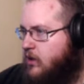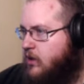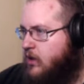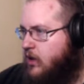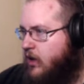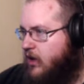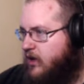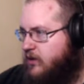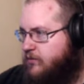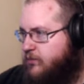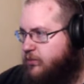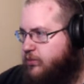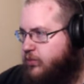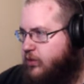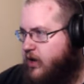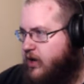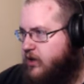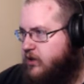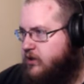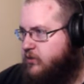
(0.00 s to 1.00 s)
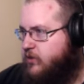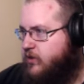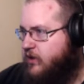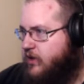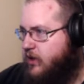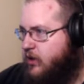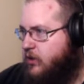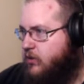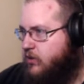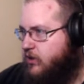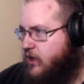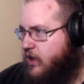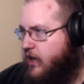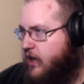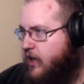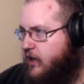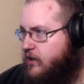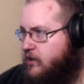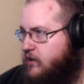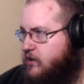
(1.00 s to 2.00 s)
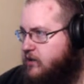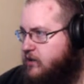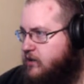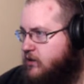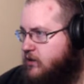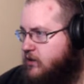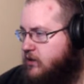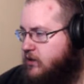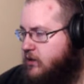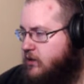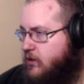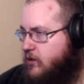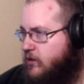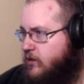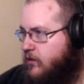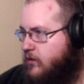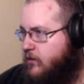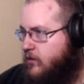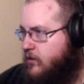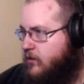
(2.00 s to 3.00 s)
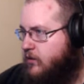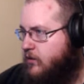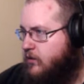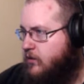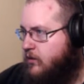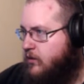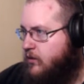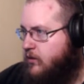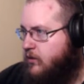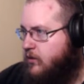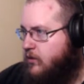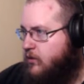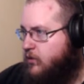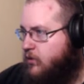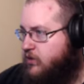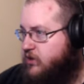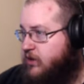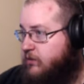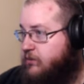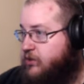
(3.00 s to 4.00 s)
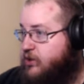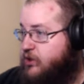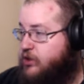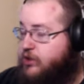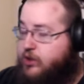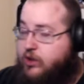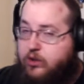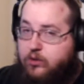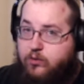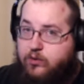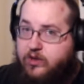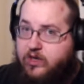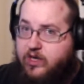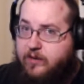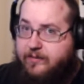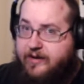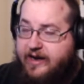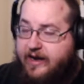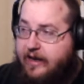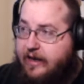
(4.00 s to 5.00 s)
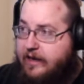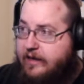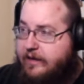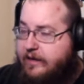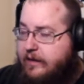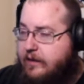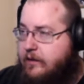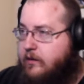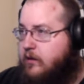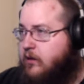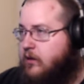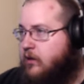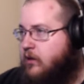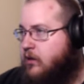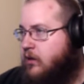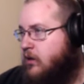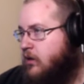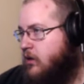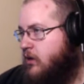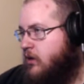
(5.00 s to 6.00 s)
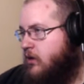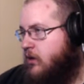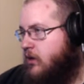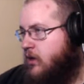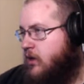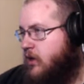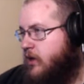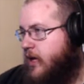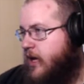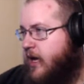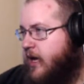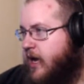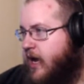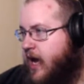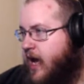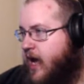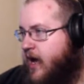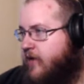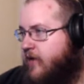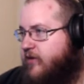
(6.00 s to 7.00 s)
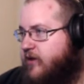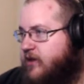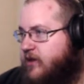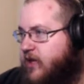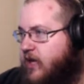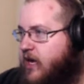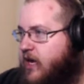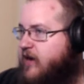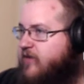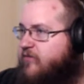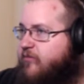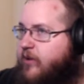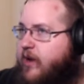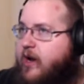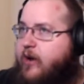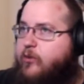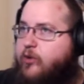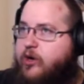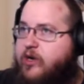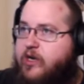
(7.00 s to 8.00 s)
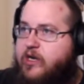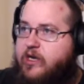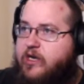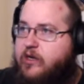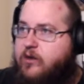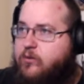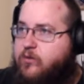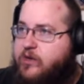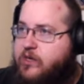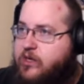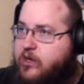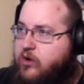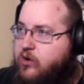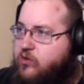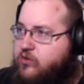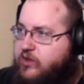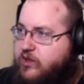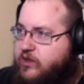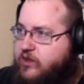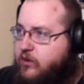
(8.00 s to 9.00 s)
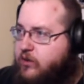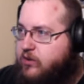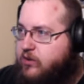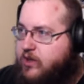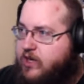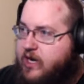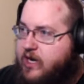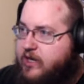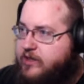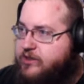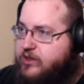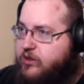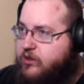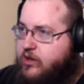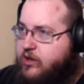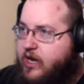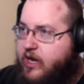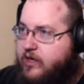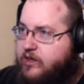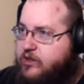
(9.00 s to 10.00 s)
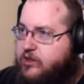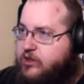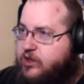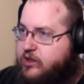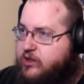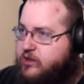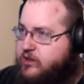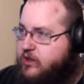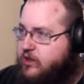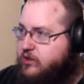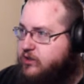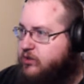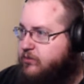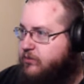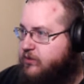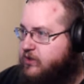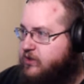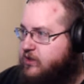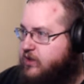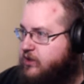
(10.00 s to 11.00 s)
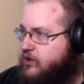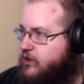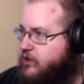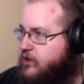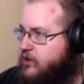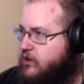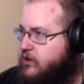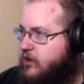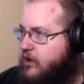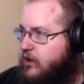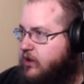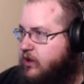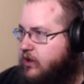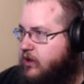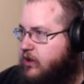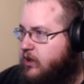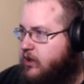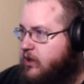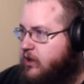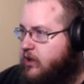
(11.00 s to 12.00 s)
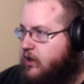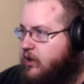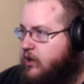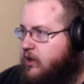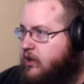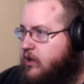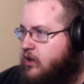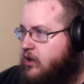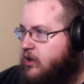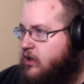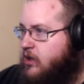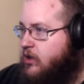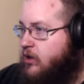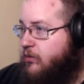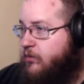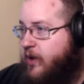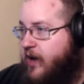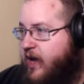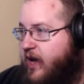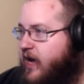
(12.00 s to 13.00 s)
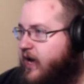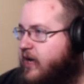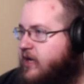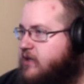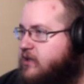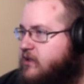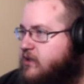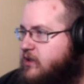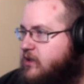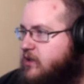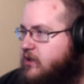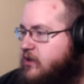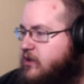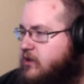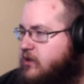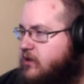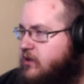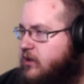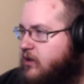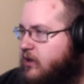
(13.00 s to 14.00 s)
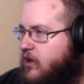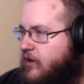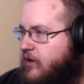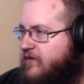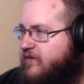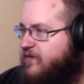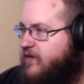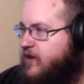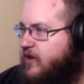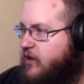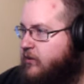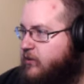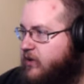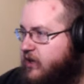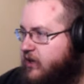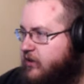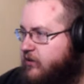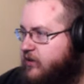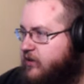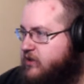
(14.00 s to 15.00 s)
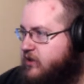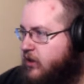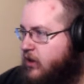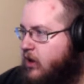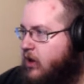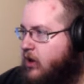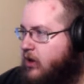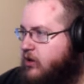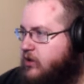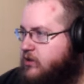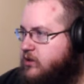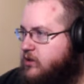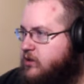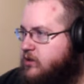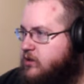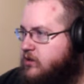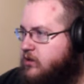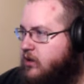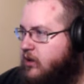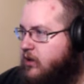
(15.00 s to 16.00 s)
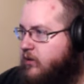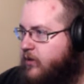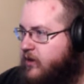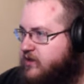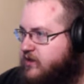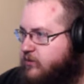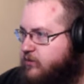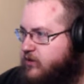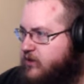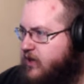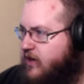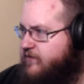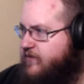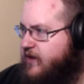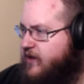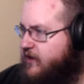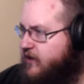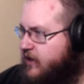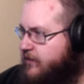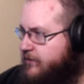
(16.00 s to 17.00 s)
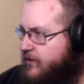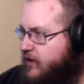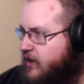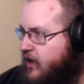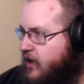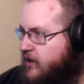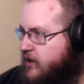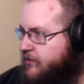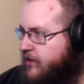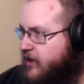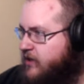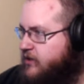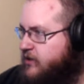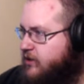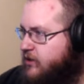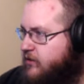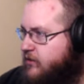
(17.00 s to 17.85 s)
I could pray to one of the old gods, which I'm sure would come in handy. They have a lot of power here. We know that the gods are not just a superstition. Your past, I have a feeling, would increase our hearts, otherwise it wouldn't have that limit, I imagine.